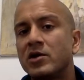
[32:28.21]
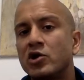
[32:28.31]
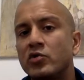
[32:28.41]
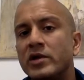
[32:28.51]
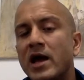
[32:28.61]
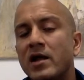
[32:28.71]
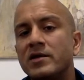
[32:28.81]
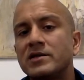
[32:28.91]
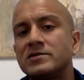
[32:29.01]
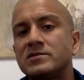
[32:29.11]

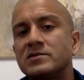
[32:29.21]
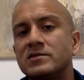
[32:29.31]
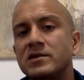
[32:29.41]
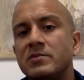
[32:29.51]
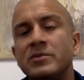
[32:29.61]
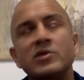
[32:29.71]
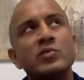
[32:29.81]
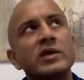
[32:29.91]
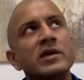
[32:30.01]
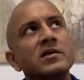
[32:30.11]
realities in
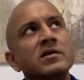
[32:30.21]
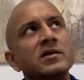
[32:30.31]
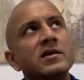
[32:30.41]
between,